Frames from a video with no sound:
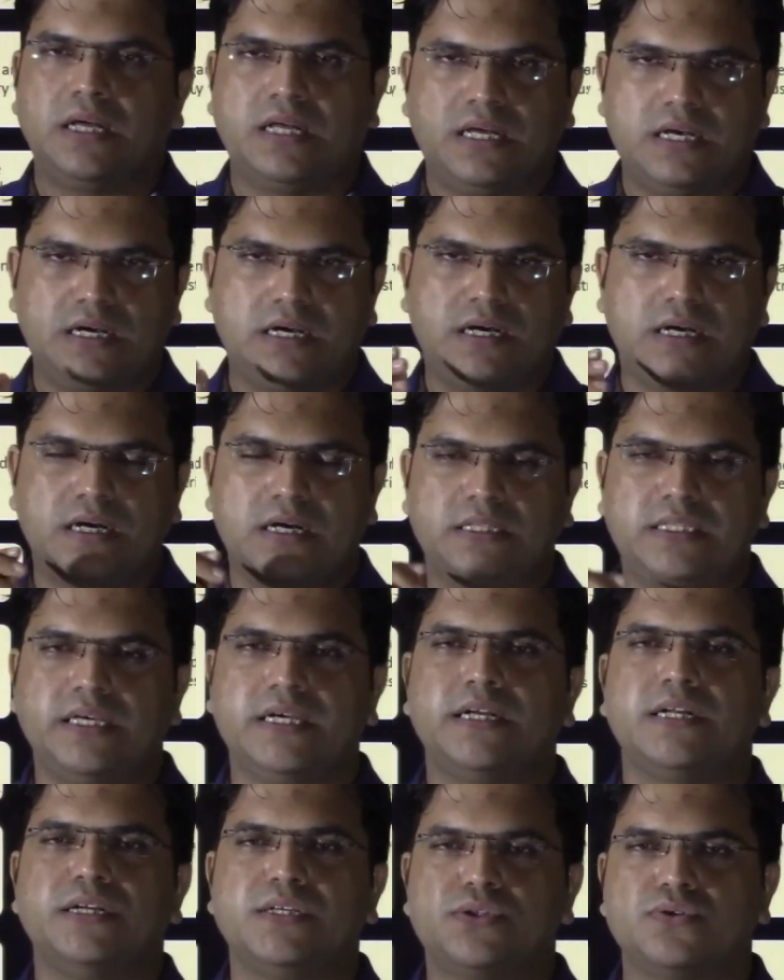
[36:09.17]

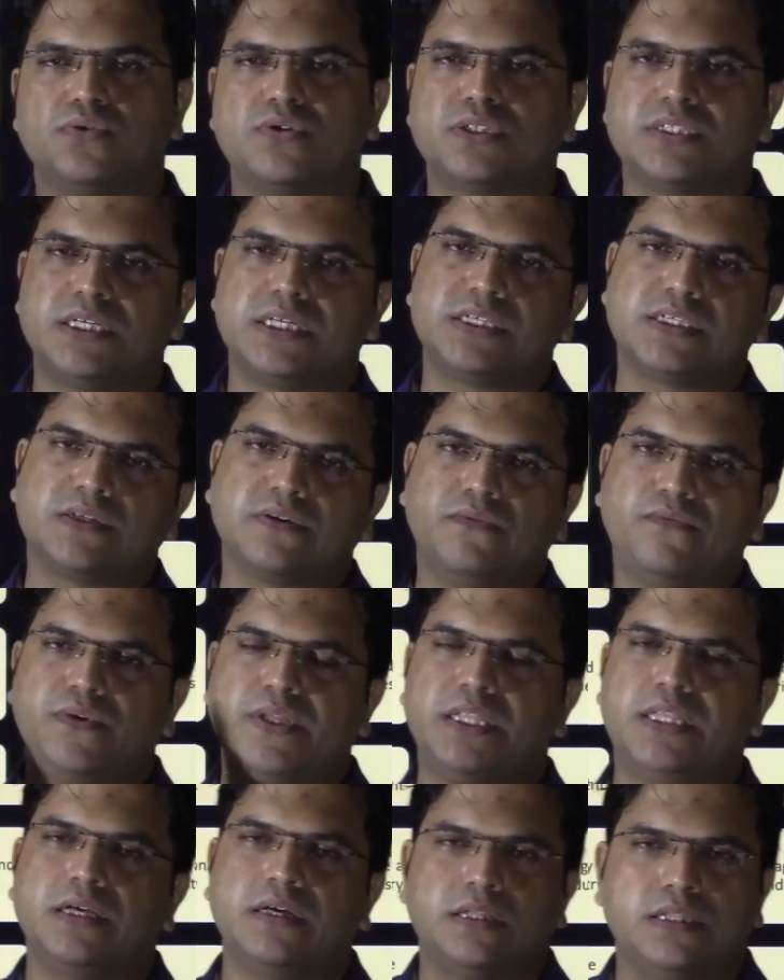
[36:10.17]
their resources
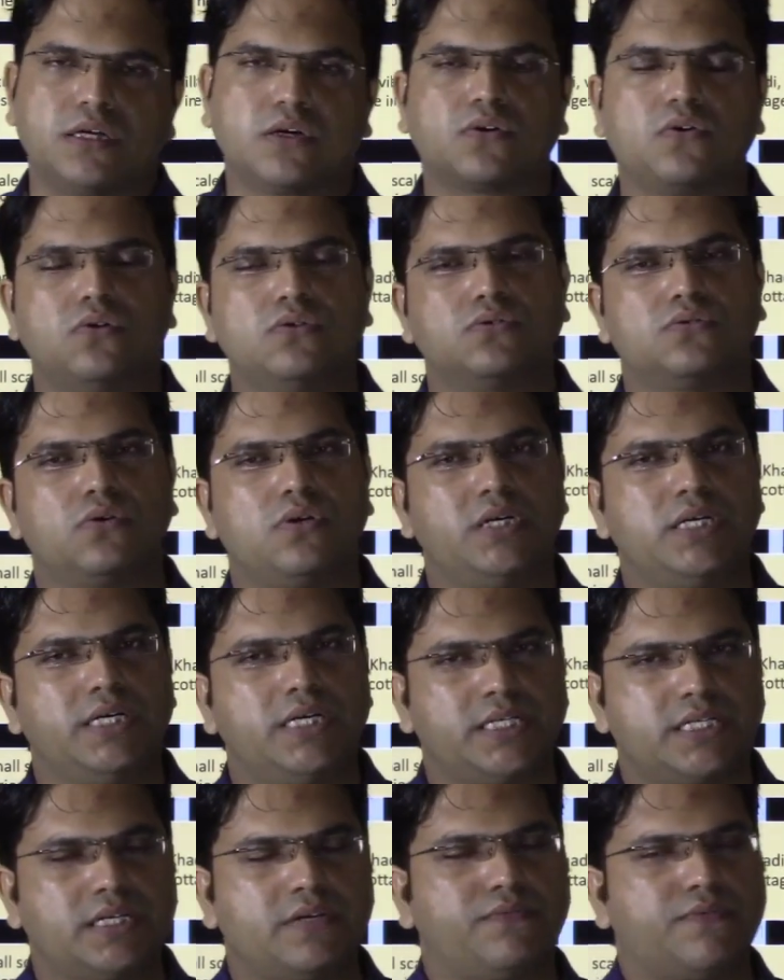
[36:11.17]
with the
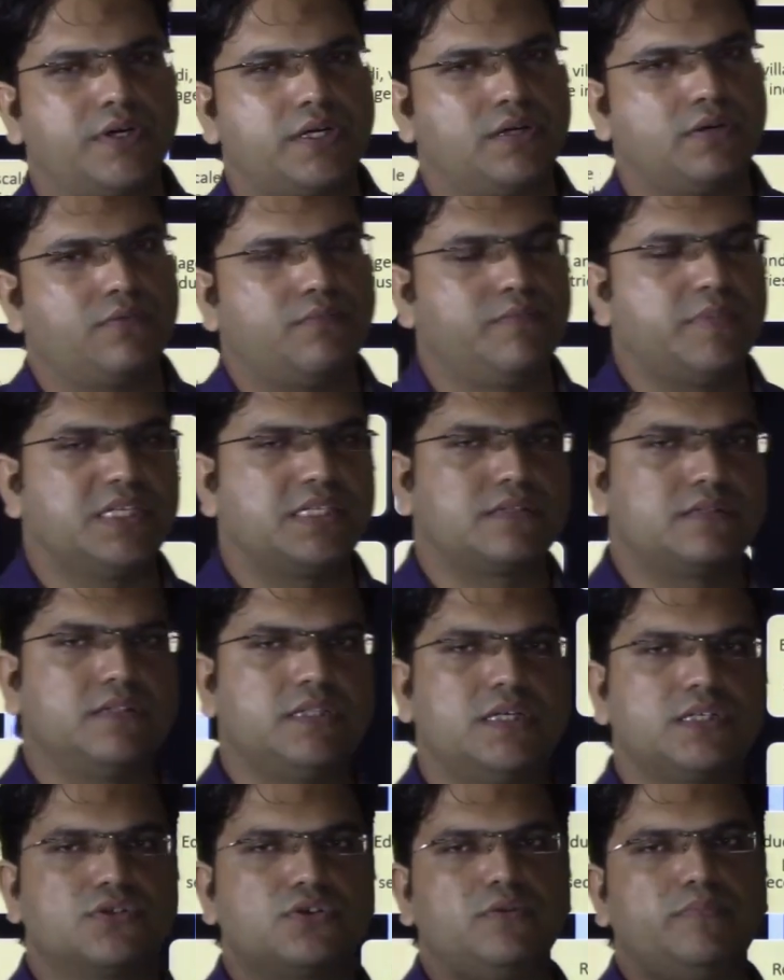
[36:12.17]
consolidated fund of, means
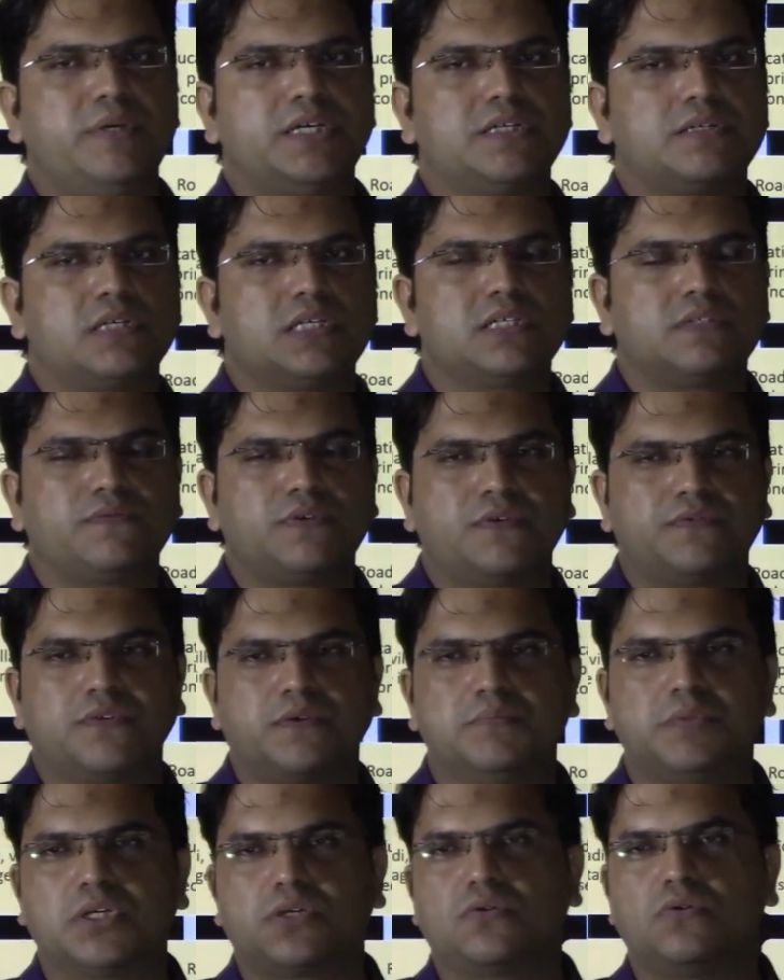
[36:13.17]
there should be transfer
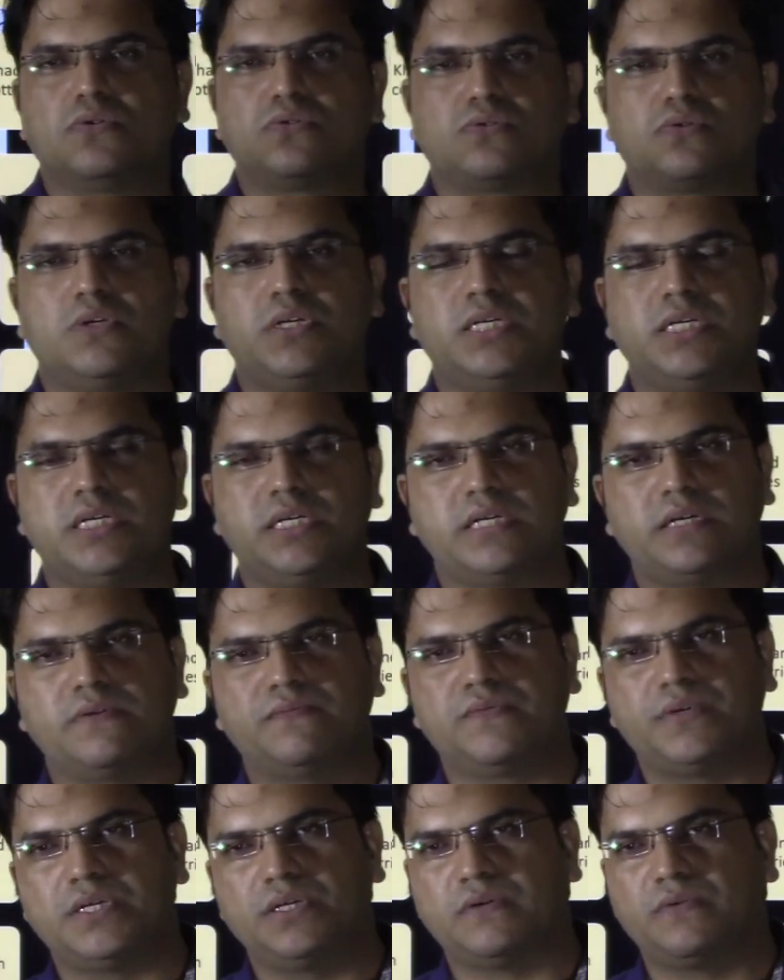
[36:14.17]
from the consolidated
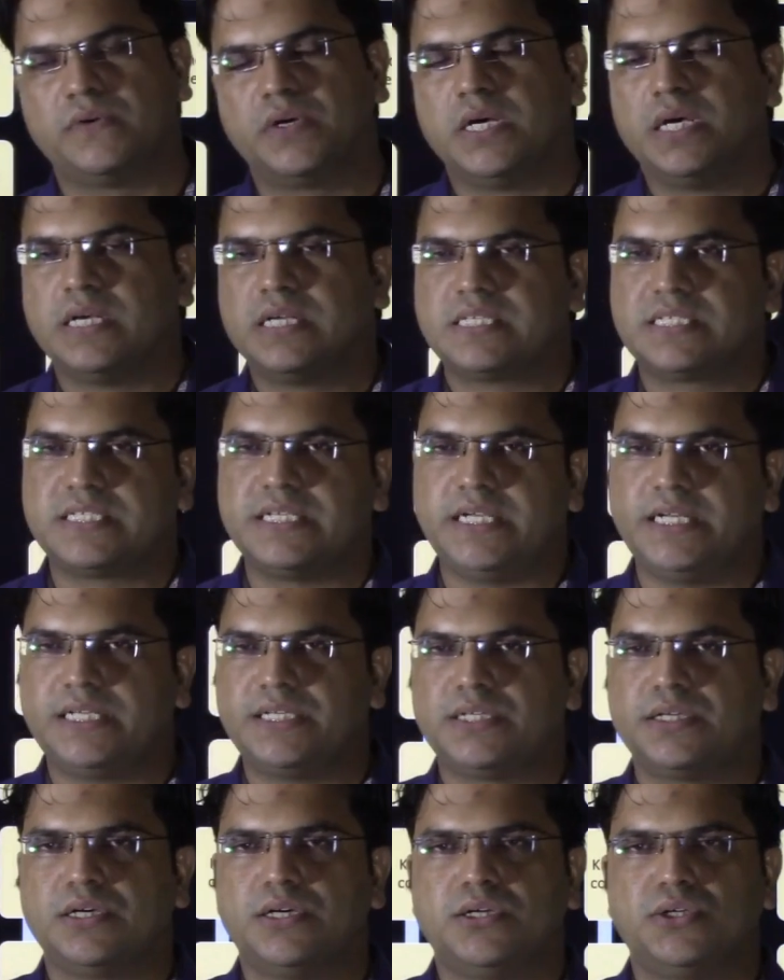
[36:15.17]
fund of
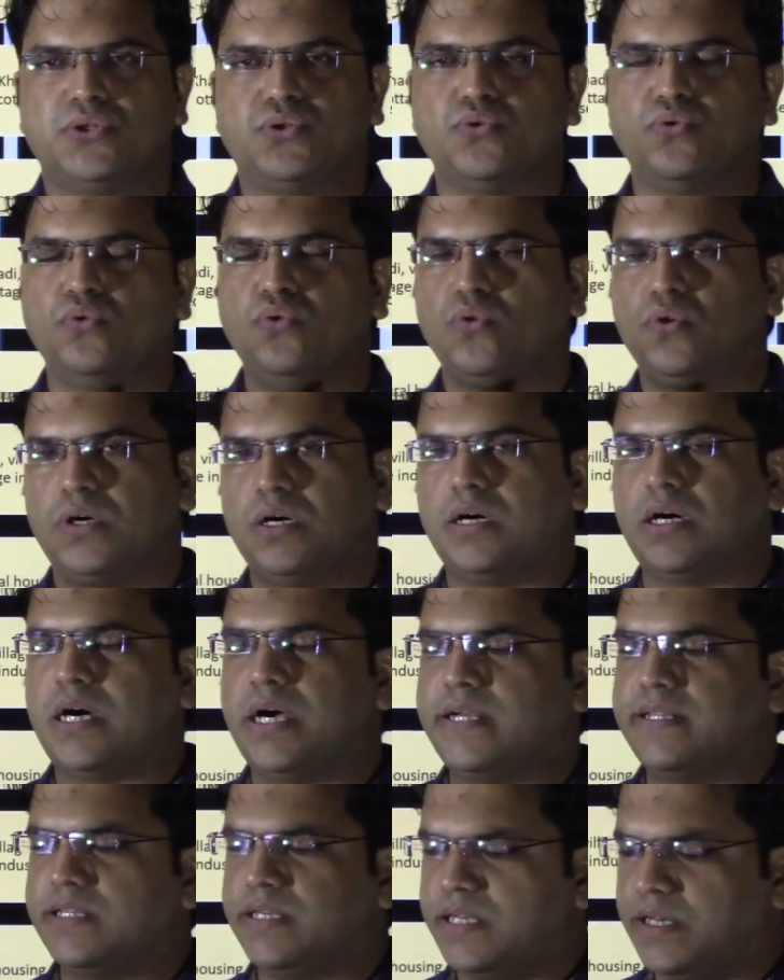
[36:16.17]
state to
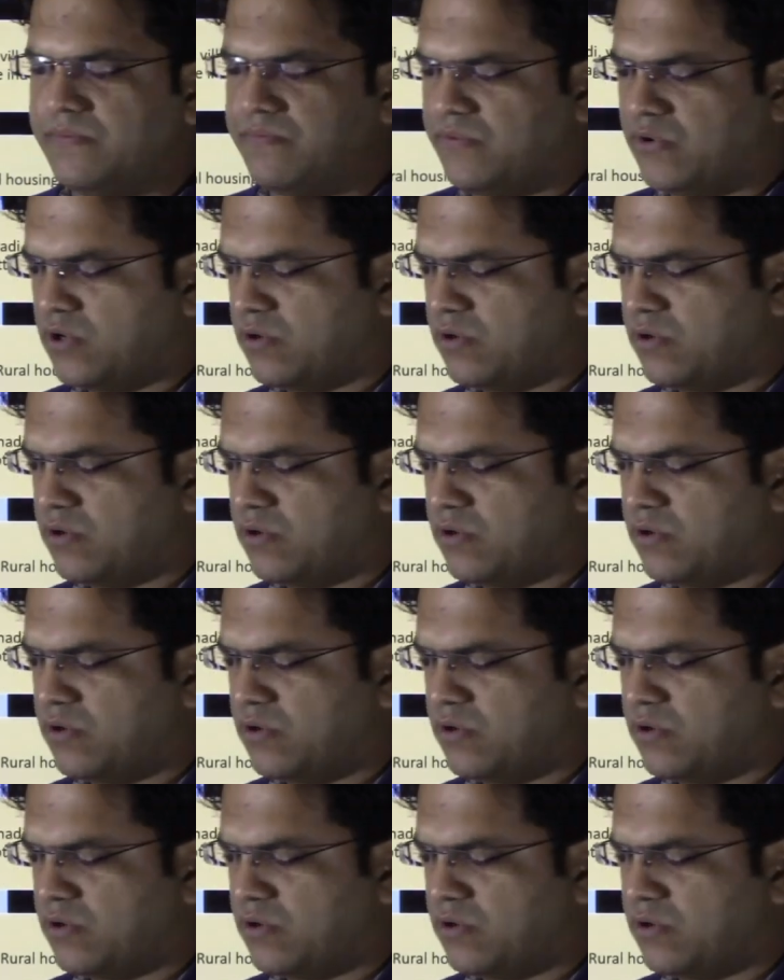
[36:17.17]
either in